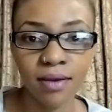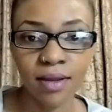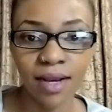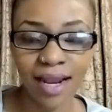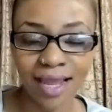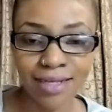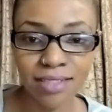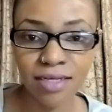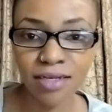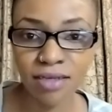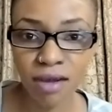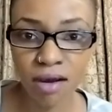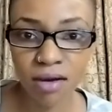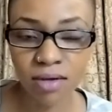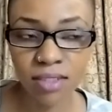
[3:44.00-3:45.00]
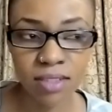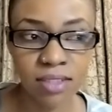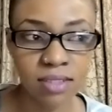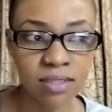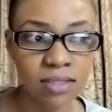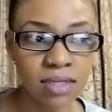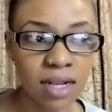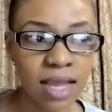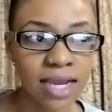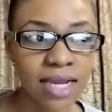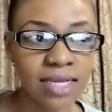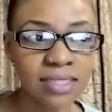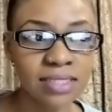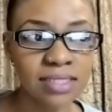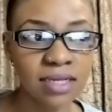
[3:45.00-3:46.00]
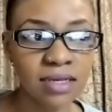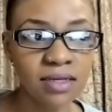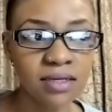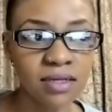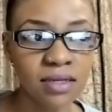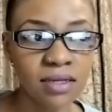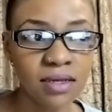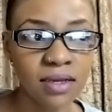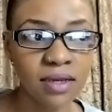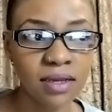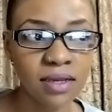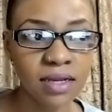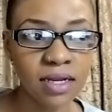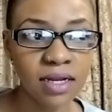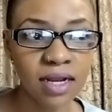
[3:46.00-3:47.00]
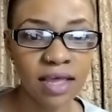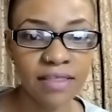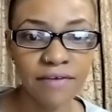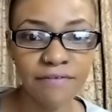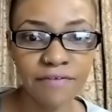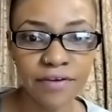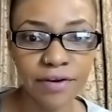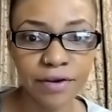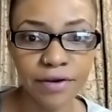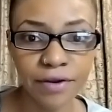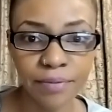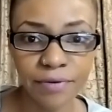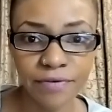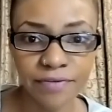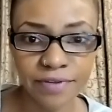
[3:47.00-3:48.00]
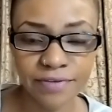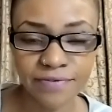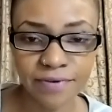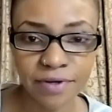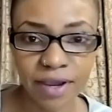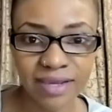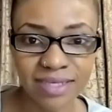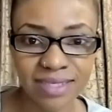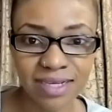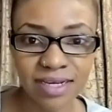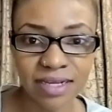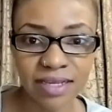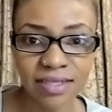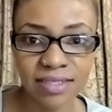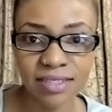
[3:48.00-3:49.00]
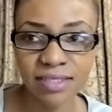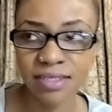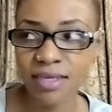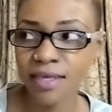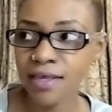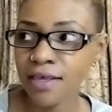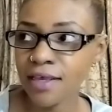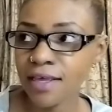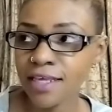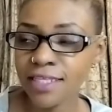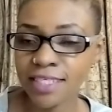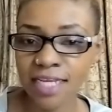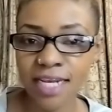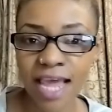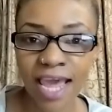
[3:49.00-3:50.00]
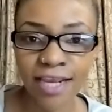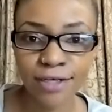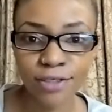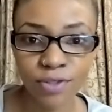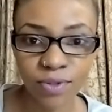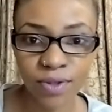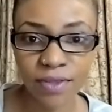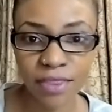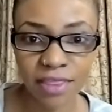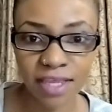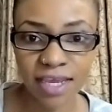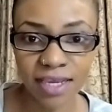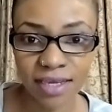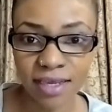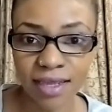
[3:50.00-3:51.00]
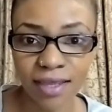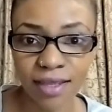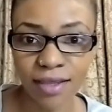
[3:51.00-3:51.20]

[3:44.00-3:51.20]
light and darkness, like I said in another video, in a previous video, I said it's an actual thing.